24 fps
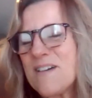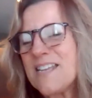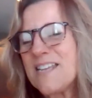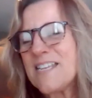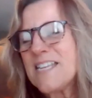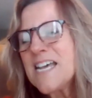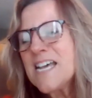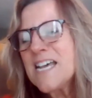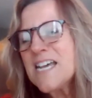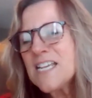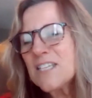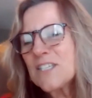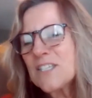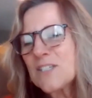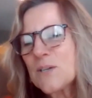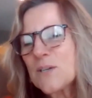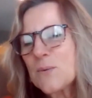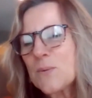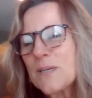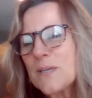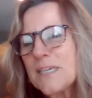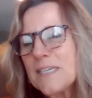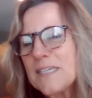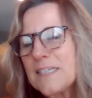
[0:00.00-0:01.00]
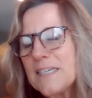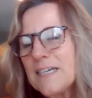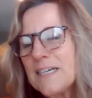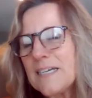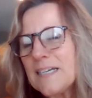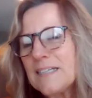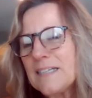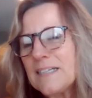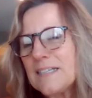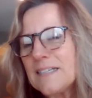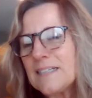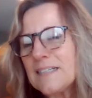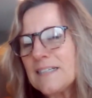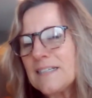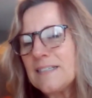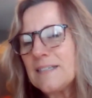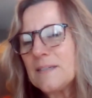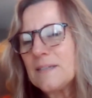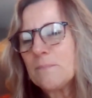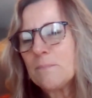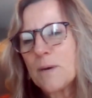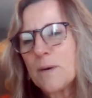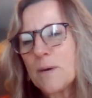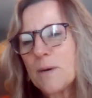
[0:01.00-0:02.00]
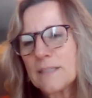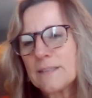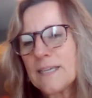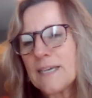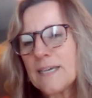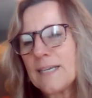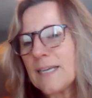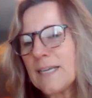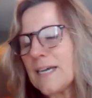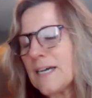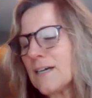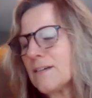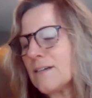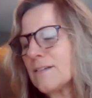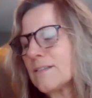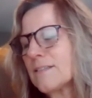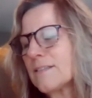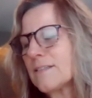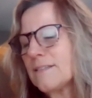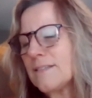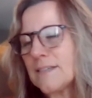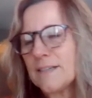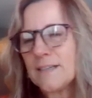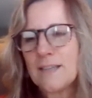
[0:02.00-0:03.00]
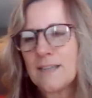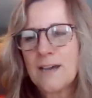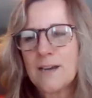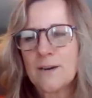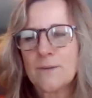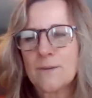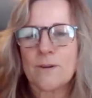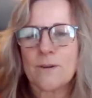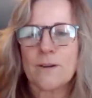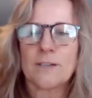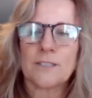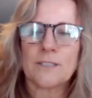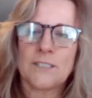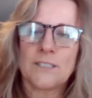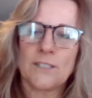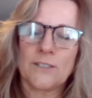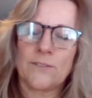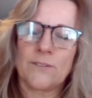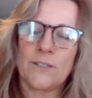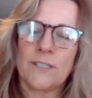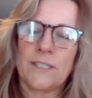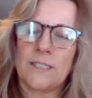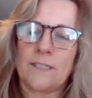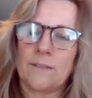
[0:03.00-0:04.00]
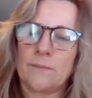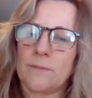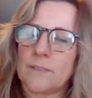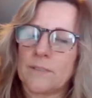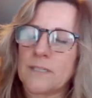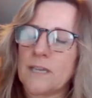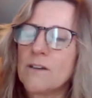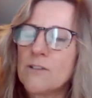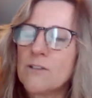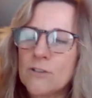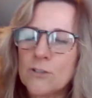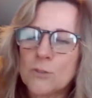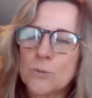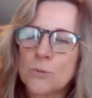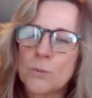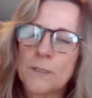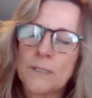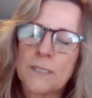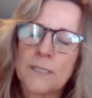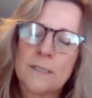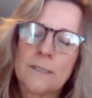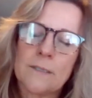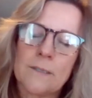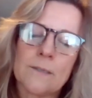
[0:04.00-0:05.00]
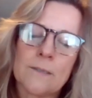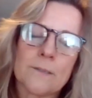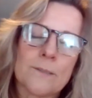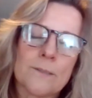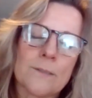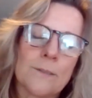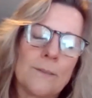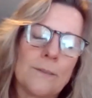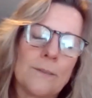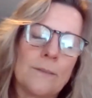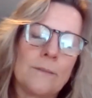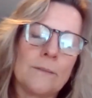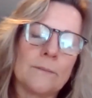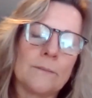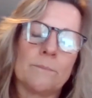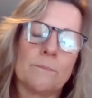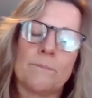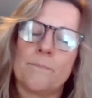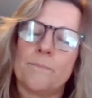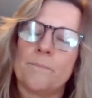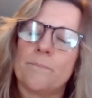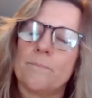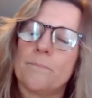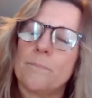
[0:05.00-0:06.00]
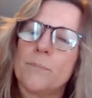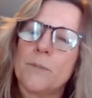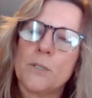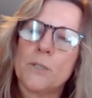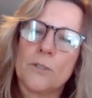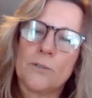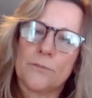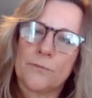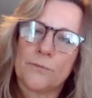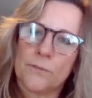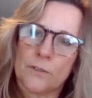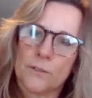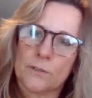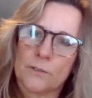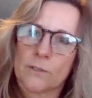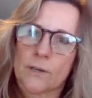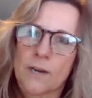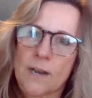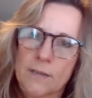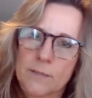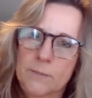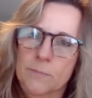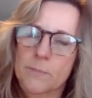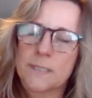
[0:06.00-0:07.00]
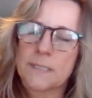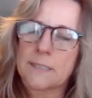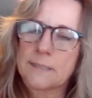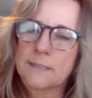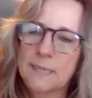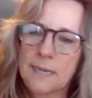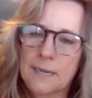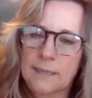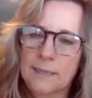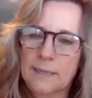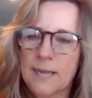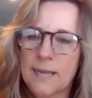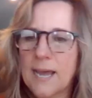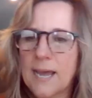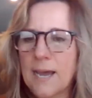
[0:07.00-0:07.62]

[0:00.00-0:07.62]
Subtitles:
But so we bought that house, did a lot of work to it. It was 120 years old, beautiful craftsman style